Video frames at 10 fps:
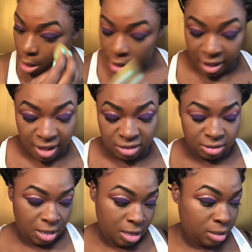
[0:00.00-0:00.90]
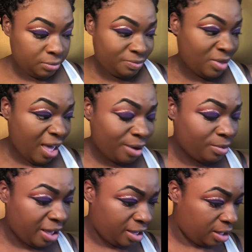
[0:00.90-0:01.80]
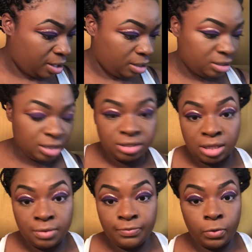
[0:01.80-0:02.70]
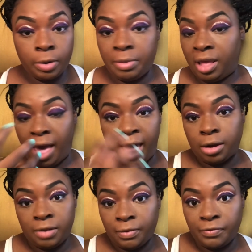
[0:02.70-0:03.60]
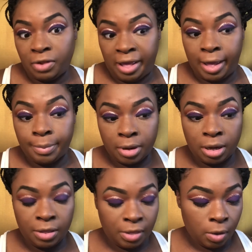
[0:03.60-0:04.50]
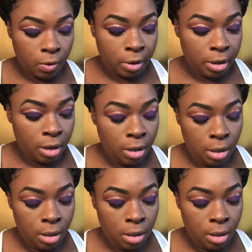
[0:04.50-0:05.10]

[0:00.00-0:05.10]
Like I said, I don't like it. It does nothing for me. I don't even feel like I put anything on.